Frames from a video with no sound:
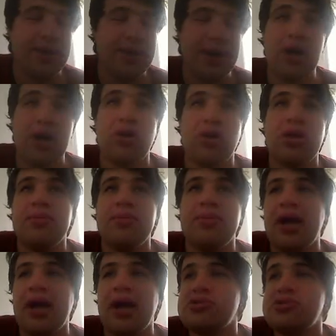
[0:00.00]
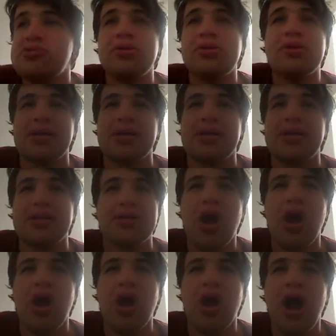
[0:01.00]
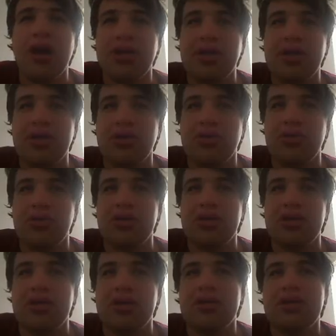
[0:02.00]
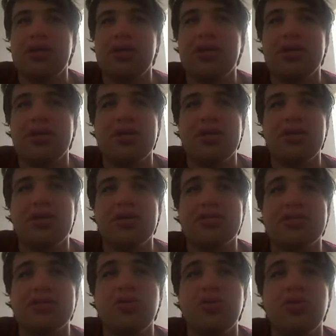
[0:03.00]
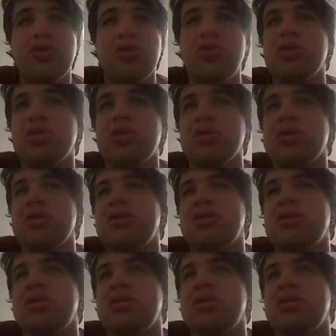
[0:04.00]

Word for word: about, but I just want to talk to you. You're so cool.